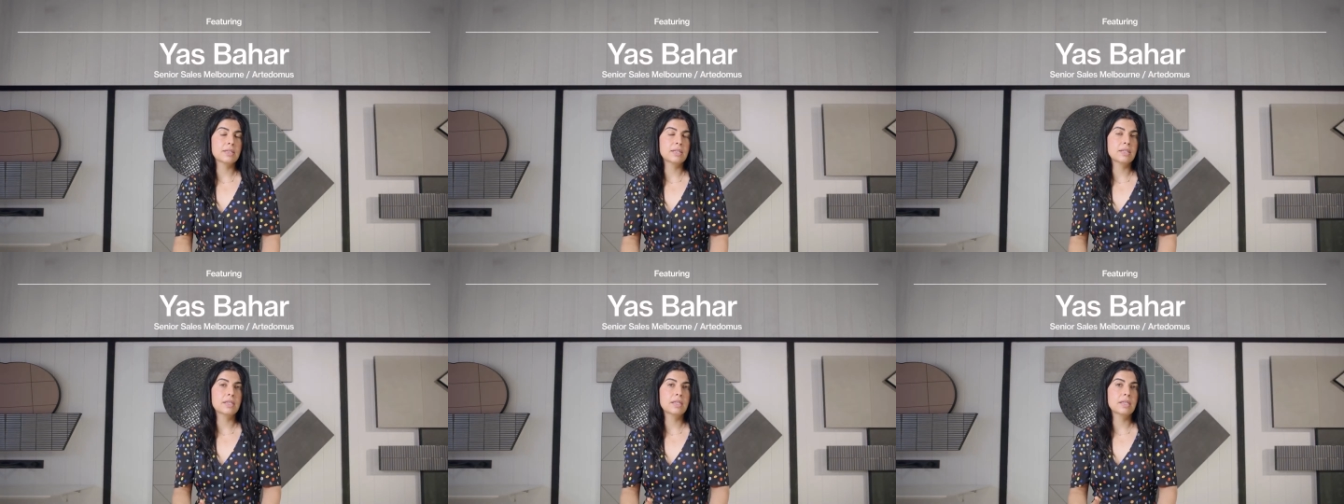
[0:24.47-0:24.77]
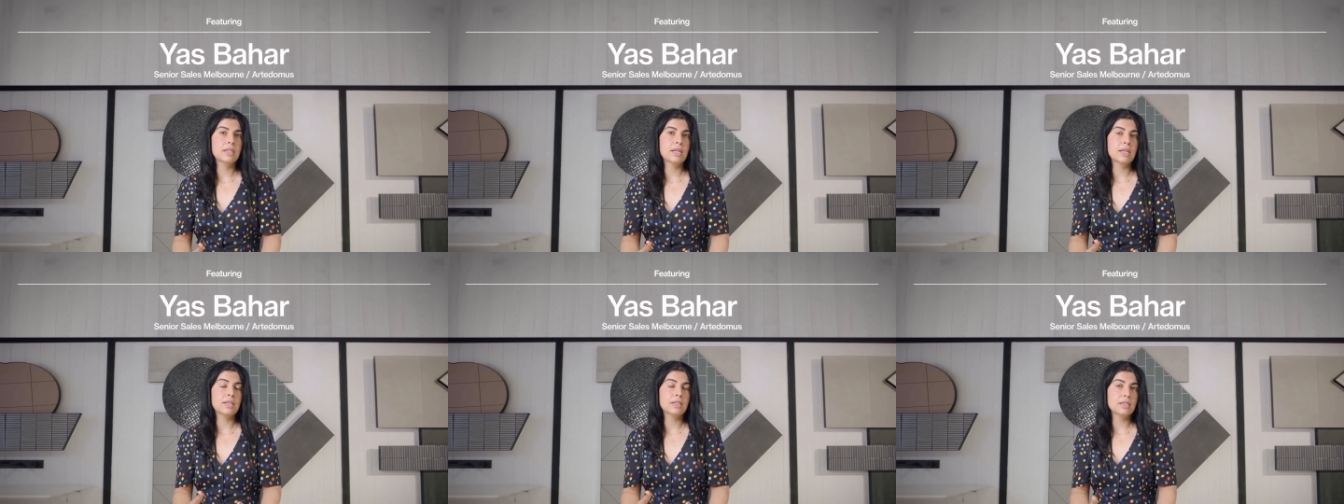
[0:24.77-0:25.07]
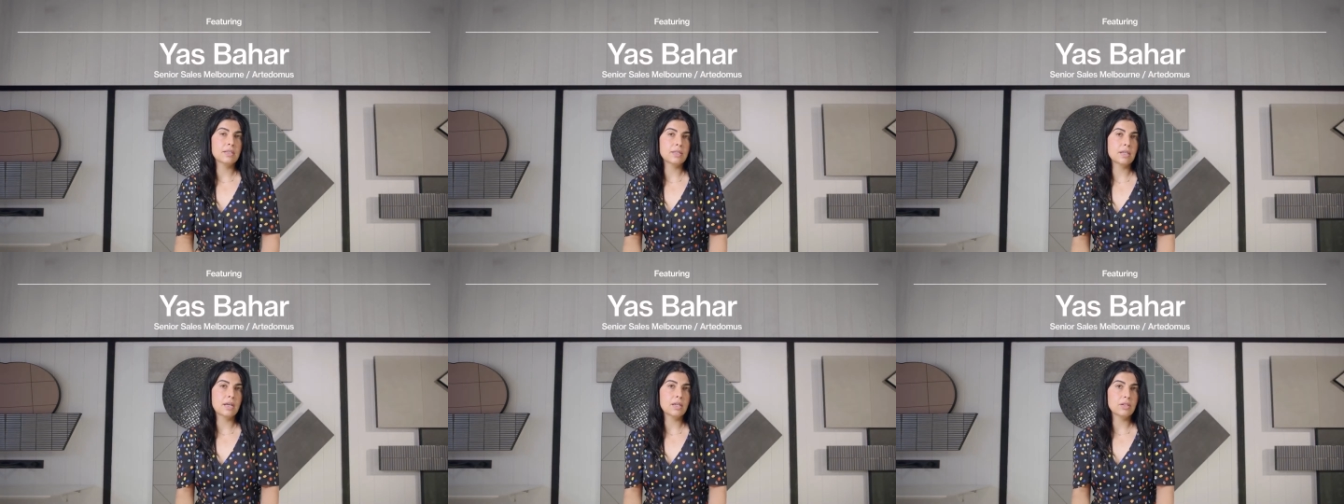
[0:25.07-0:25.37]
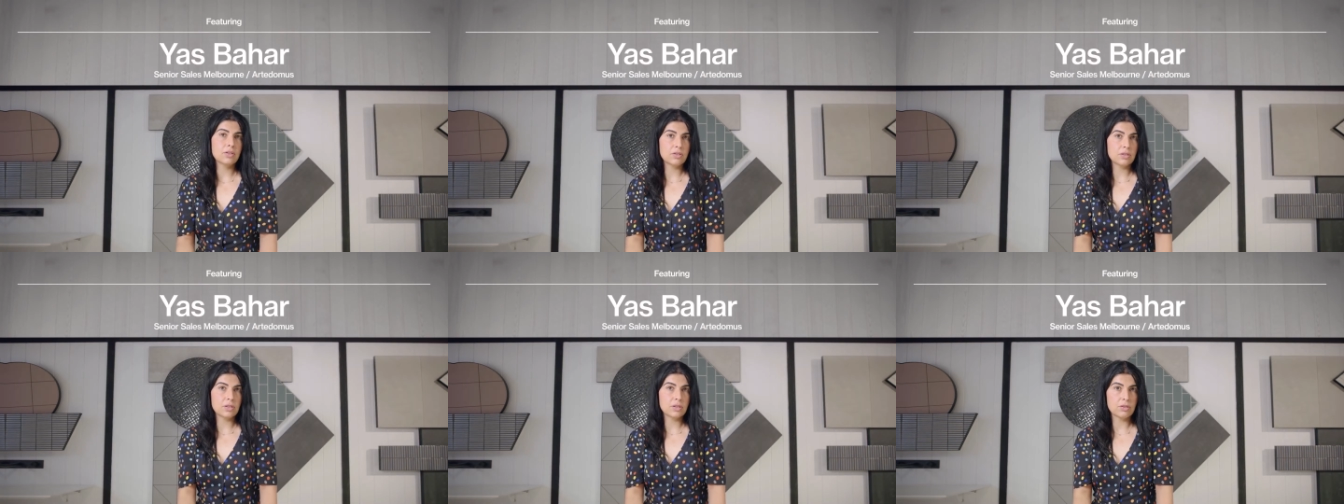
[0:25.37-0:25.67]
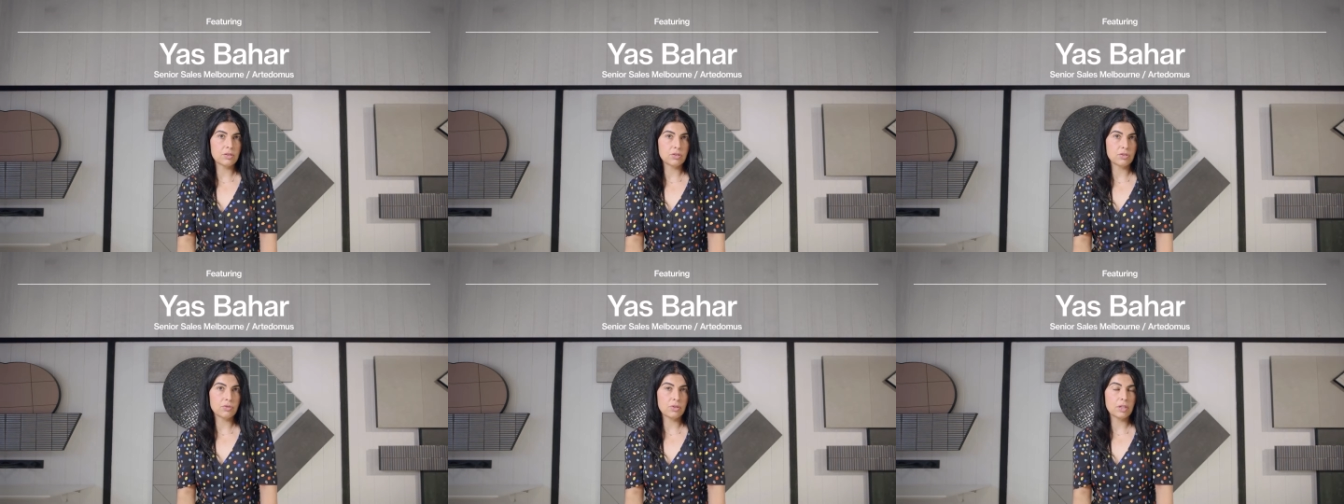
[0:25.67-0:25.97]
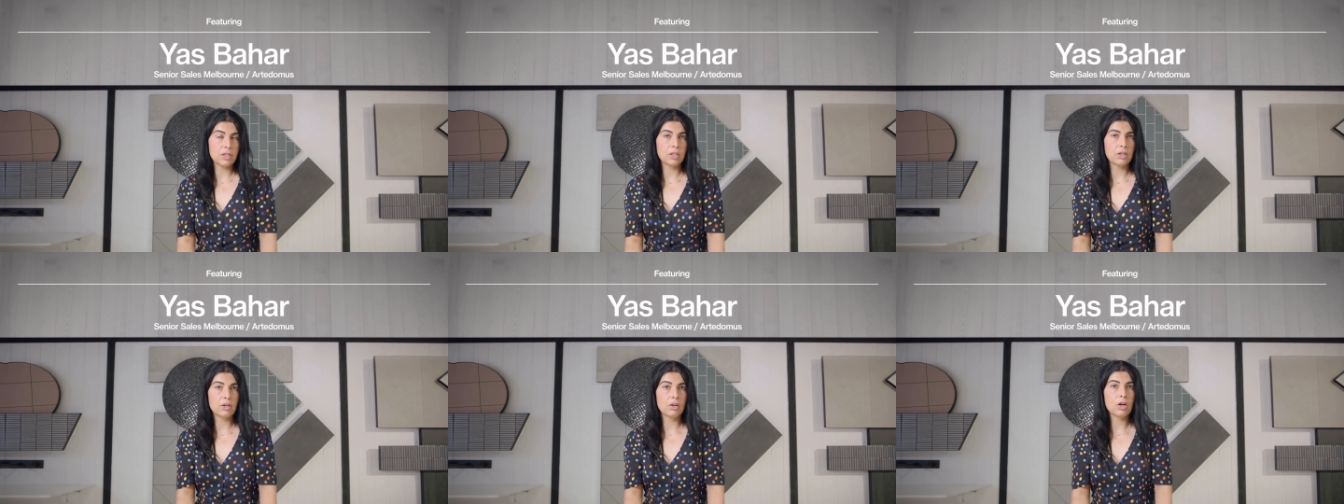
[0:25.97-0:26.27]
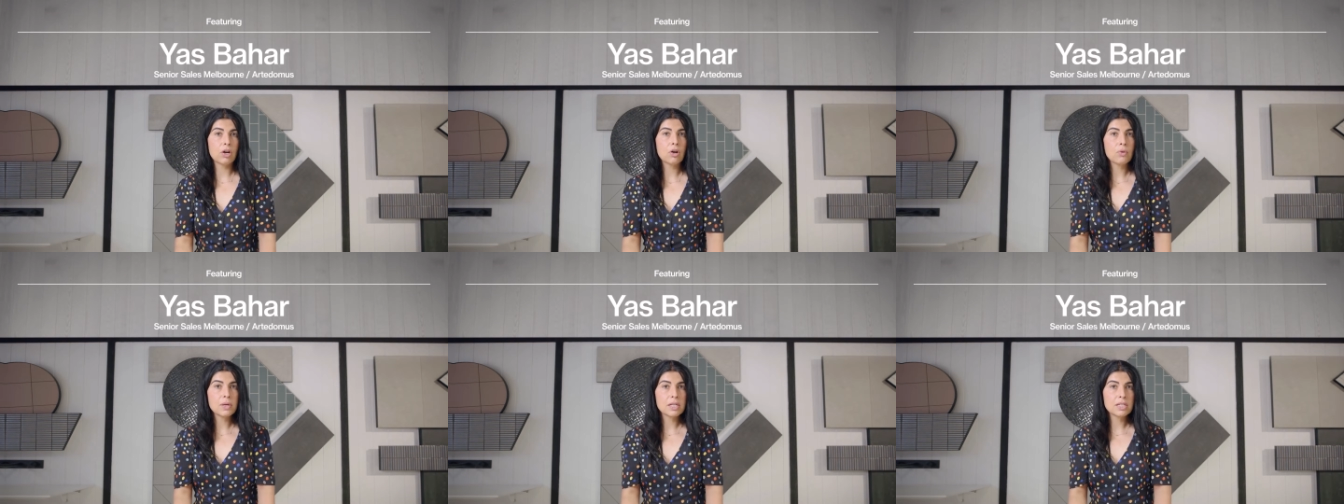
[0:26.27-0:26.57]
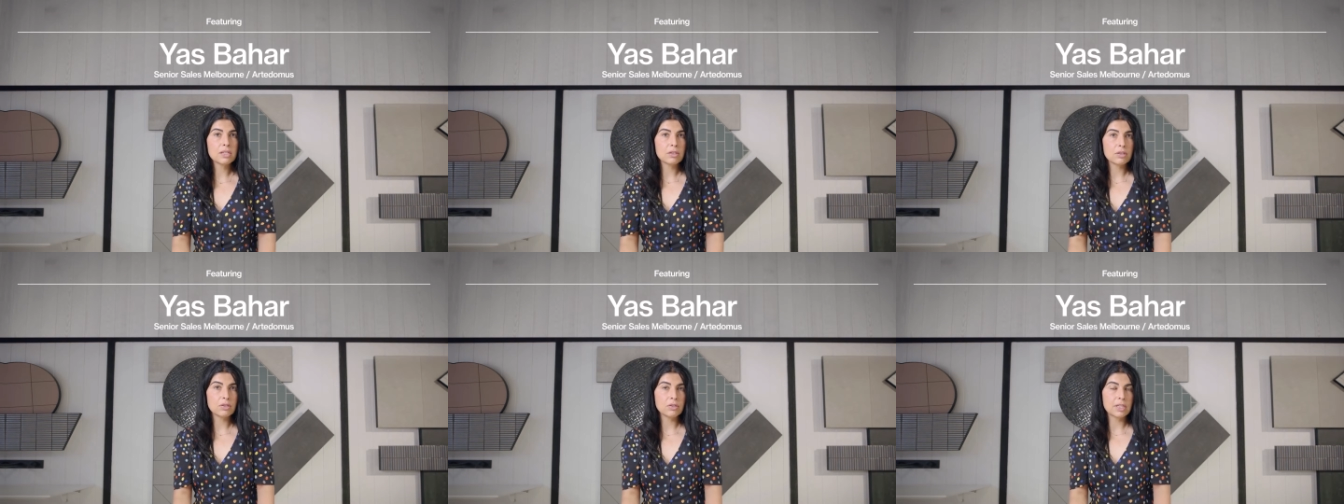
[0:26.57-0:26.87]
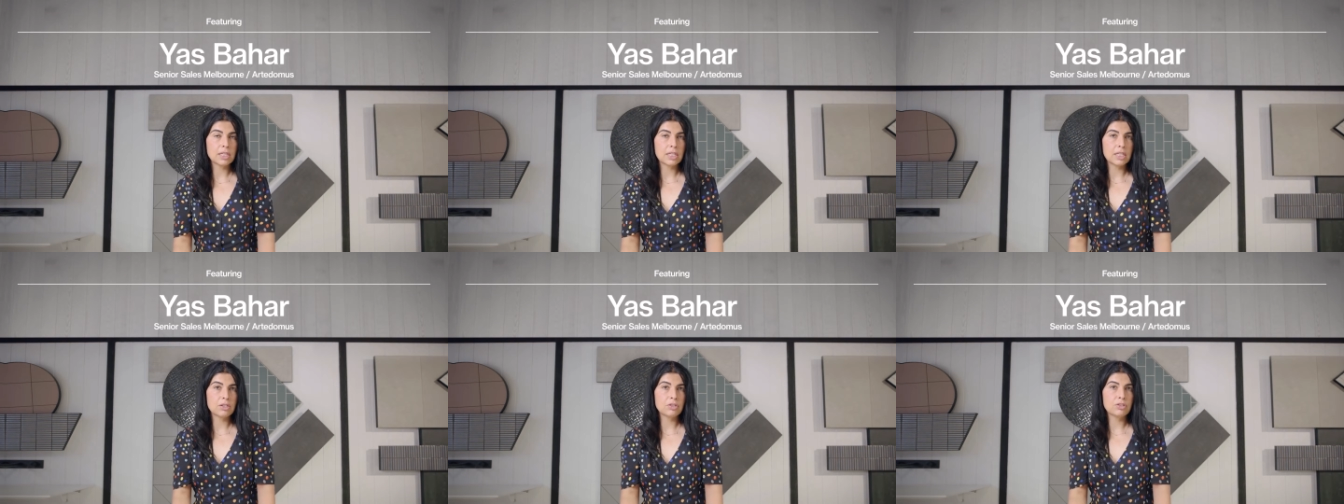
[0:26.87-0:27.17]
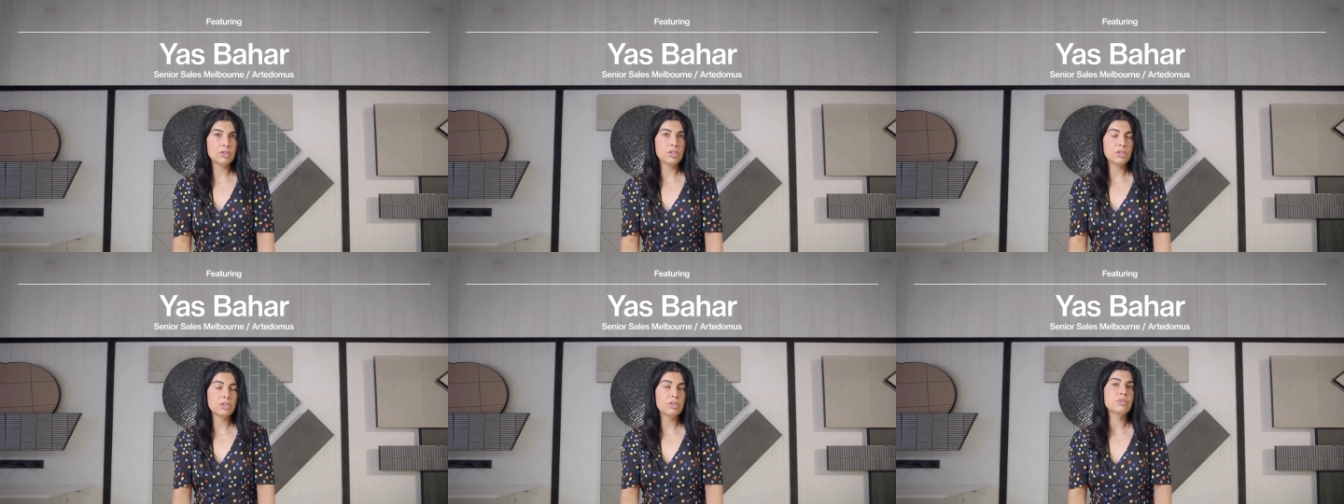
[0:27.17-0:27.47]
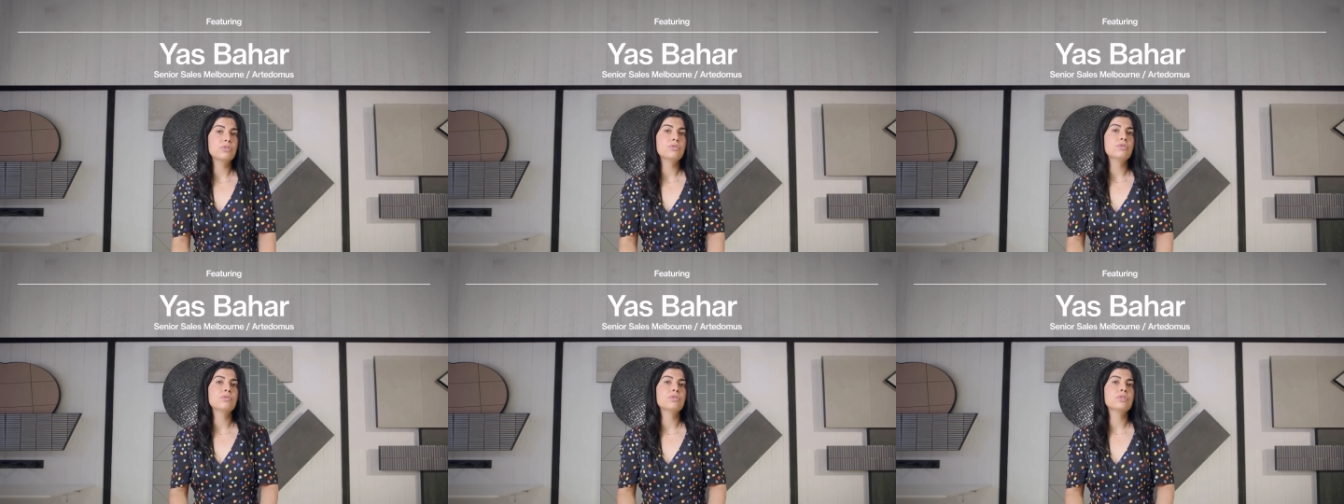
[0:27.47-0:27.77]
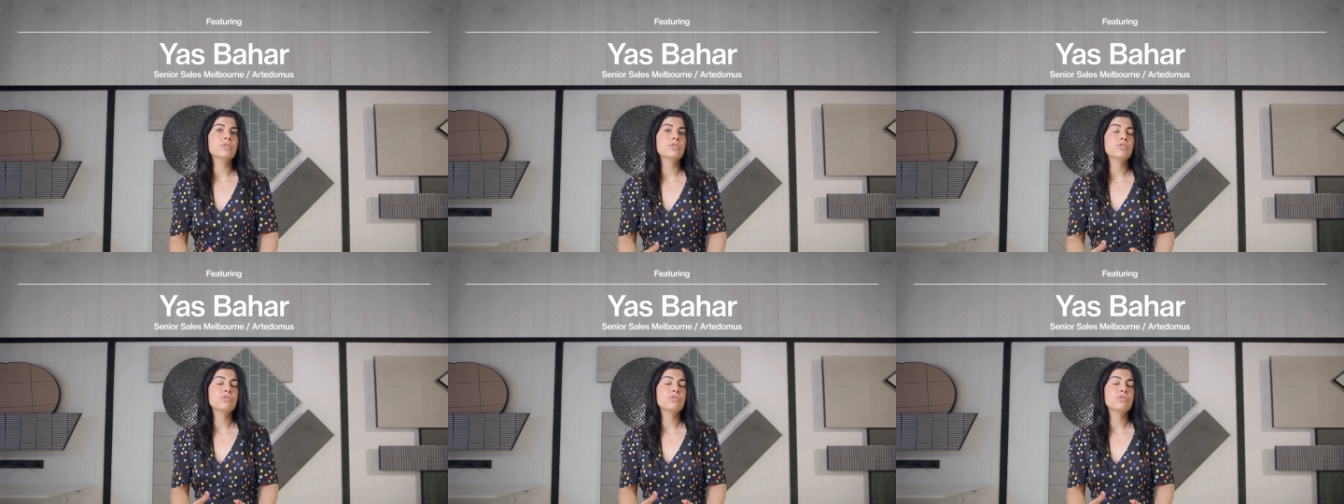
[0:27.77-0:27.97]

and designers in Australia are always looking to use